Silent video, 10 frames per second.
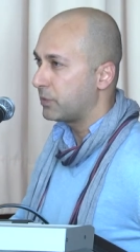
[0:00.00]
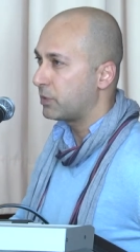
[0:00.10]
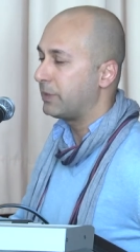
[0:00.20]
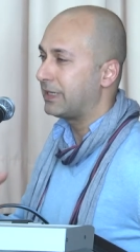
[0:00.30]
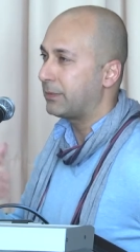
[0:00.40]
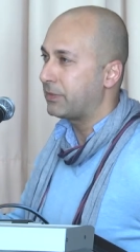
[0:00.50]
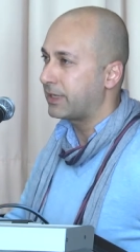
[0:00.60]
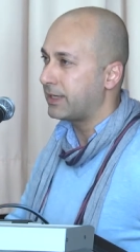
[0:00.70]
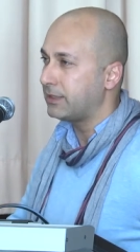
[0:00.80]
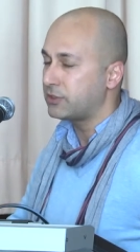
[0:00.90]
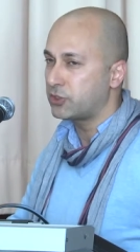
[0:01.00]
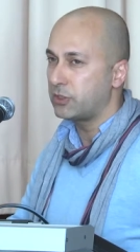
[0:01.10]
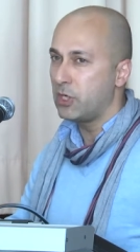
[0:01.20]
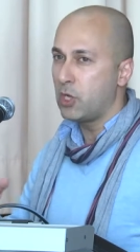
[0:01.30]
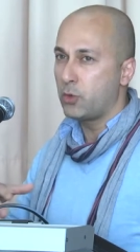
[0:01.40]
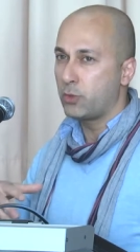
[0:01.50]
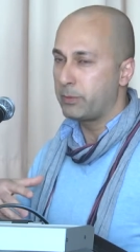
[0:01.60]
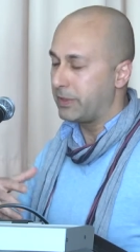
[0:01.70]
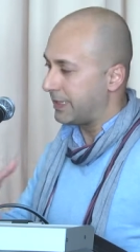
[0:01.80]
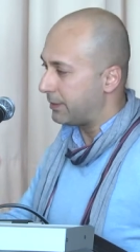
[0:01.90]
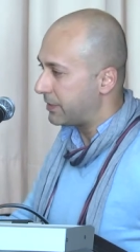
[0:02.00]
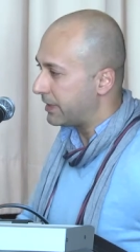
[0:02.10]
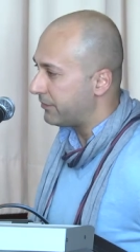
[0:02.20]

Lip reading: We build up the culture. We build up the